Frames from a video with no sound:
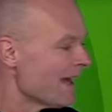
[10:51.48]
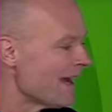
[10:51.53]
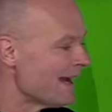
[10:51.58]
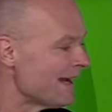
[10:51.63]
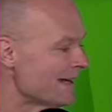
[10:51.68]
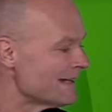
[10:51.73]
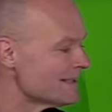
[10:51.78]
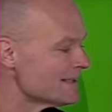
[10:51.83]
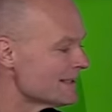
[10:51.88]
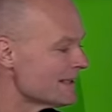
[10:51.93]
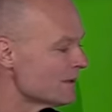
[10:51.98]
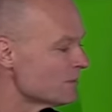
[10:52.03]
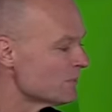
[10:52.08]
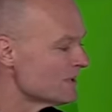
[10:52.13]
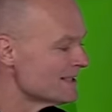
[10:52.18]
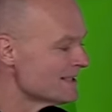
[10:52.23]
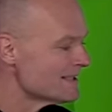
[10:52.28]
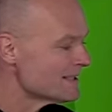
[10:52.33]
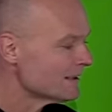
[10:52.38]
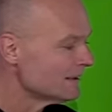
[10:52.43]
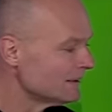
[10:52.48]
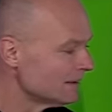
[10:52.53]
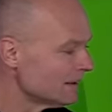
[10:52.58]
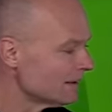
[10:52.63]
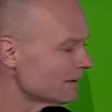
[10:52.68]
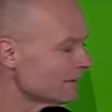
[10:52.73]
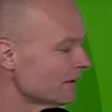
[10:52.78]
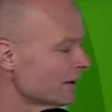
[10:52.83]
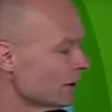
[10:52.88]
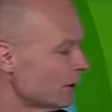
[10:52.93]
as a
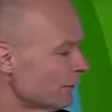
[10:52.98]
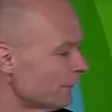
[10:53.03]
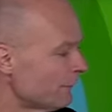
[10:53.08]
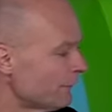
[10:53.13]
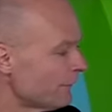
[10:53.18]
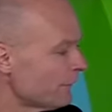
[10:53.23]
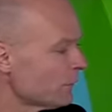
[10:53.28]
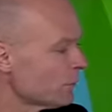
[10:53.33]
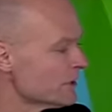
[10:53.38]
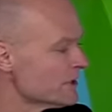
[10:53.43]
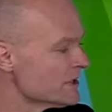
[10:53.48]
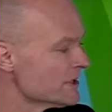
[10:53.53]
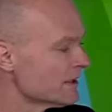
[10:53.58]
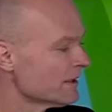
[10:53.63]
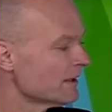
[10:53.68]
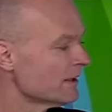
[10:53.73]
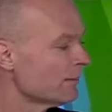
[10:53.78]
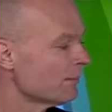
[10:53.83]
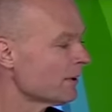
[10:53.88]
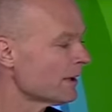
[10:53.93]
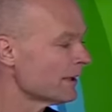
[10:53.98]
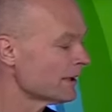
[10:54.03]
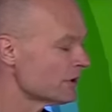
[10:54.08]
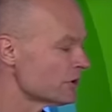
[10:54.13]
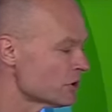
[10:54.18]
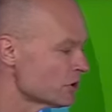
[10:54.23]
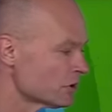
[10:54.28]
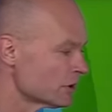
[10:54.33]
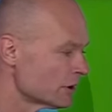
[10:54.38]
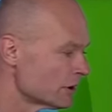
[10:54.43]
result of forcing the blood
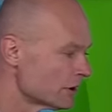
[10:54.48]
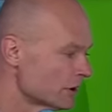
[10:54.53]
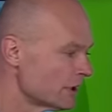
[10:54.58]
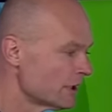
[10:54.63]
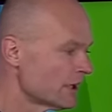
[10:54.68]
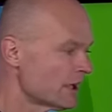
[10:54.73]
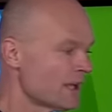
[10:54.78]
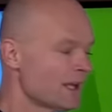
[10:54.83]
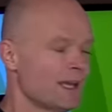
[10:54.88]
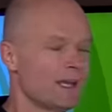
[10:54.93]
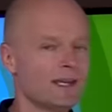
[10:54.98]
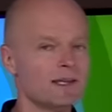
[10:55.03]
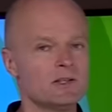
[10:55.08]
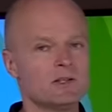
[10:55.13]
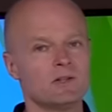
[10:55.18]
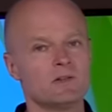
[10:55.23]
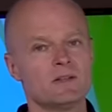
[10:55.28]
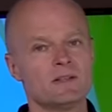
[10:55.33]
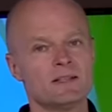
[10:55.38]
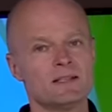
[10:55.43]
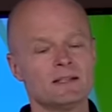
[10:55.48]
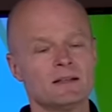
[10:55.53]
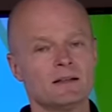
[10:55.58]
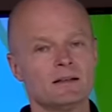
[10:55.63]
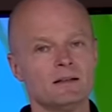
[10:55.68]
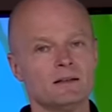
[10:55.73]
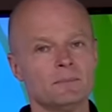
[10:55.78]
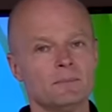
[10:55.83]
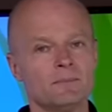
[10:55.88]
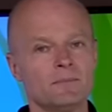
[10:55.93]
sugar into the
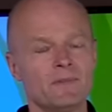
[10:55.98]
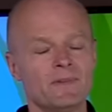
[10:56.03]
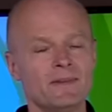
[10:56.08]
cell.